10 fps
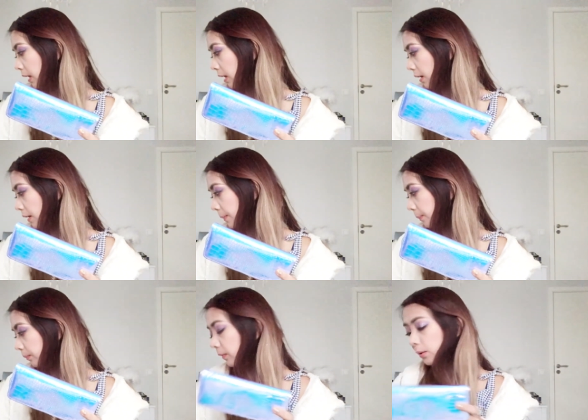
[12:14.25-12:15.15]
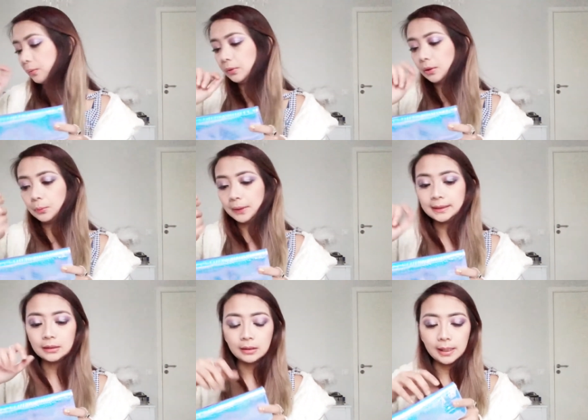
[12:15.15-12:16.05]
um the the
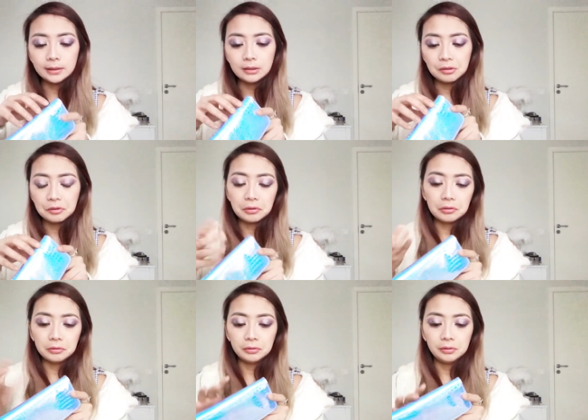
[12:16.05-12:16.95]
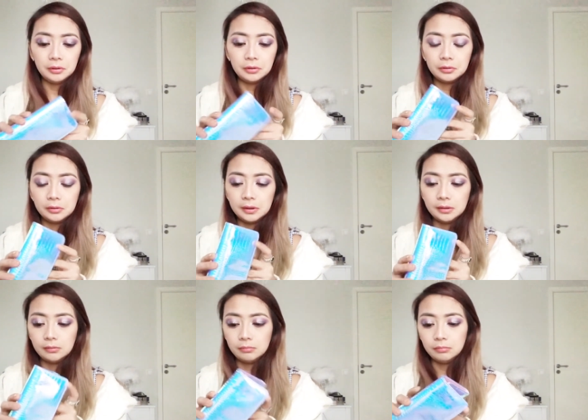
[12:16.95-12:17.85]
wrist collet so you know it's
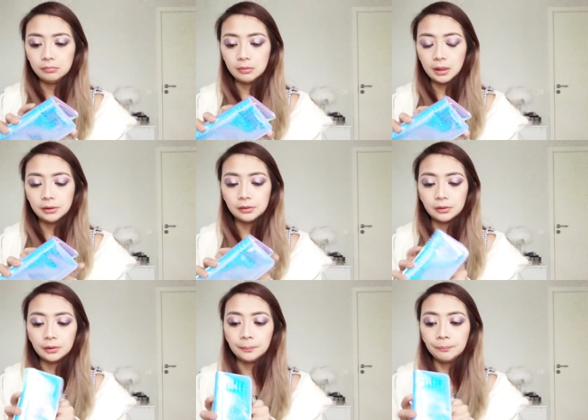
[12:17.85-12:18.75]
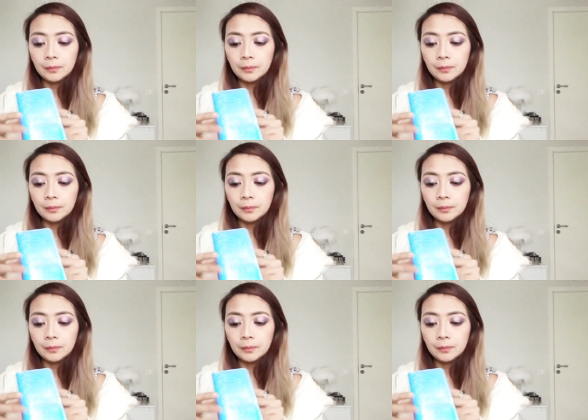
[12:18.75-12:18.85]
nicer